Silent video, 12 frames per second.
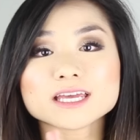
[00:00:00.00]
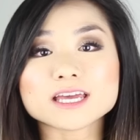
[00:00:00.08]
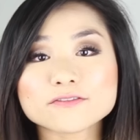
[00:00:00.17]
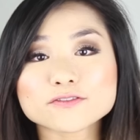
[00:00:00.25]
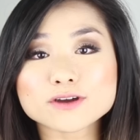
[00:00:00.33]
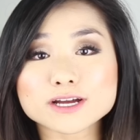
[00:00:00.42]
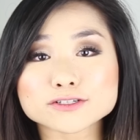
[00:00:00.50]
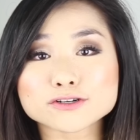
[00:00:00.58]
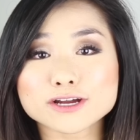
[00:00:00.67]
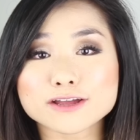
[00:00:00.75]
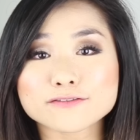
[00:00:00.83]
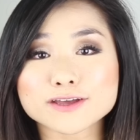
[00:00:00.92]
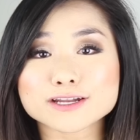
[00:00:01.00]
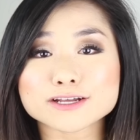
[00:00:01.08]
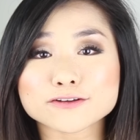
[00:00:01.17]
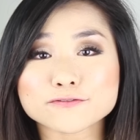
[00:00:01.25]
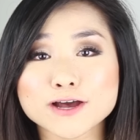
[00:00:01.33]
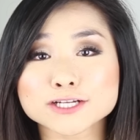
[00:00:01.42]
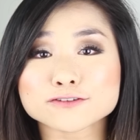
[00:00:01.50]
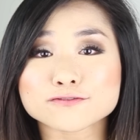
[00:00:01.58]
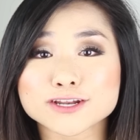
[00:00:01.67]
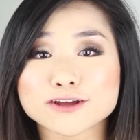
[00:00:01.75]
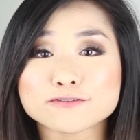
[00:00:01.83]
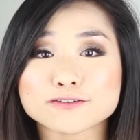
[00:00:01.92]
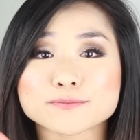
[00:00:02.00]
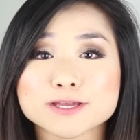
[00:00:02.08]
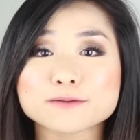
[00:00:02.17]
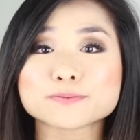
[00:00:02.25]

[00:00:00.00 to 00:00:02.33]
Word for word: If you guys are craving another fashion video from me,